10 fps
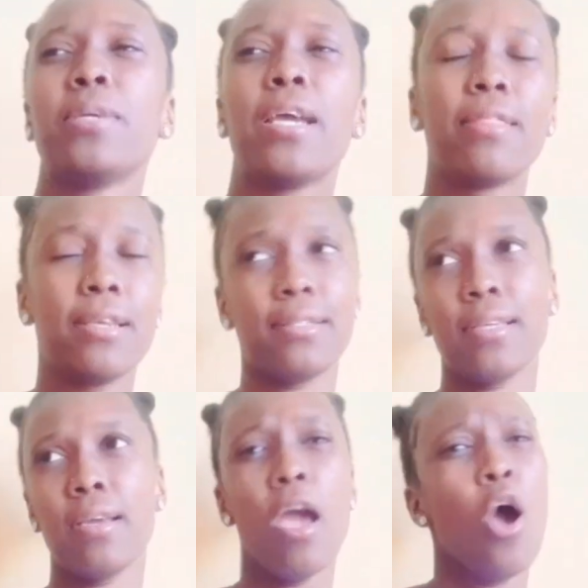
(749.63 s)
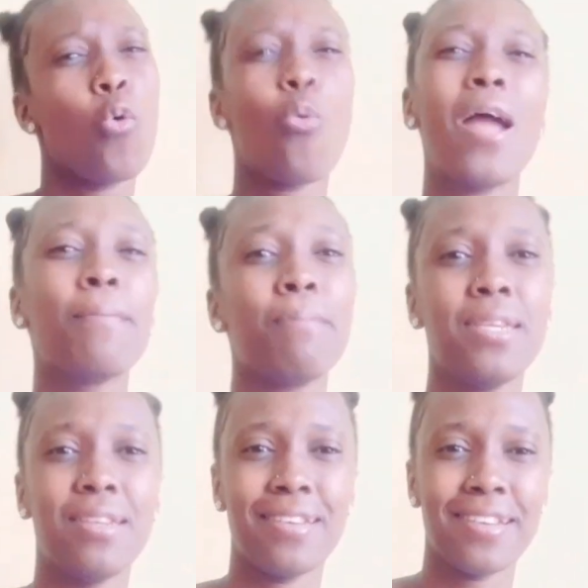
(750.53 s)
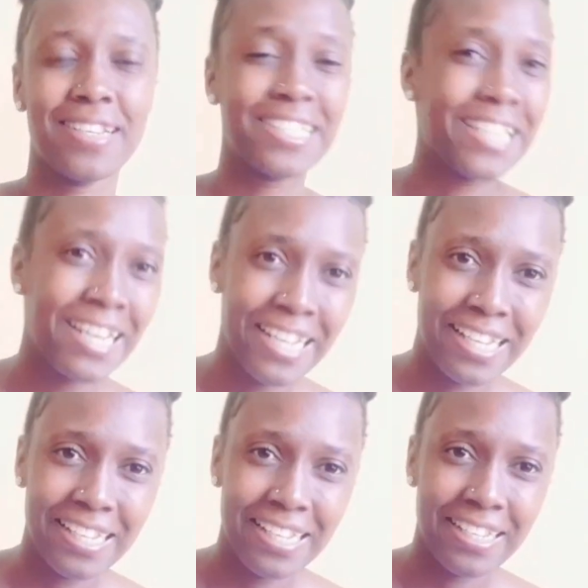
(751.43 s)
and they say, why me? Darling,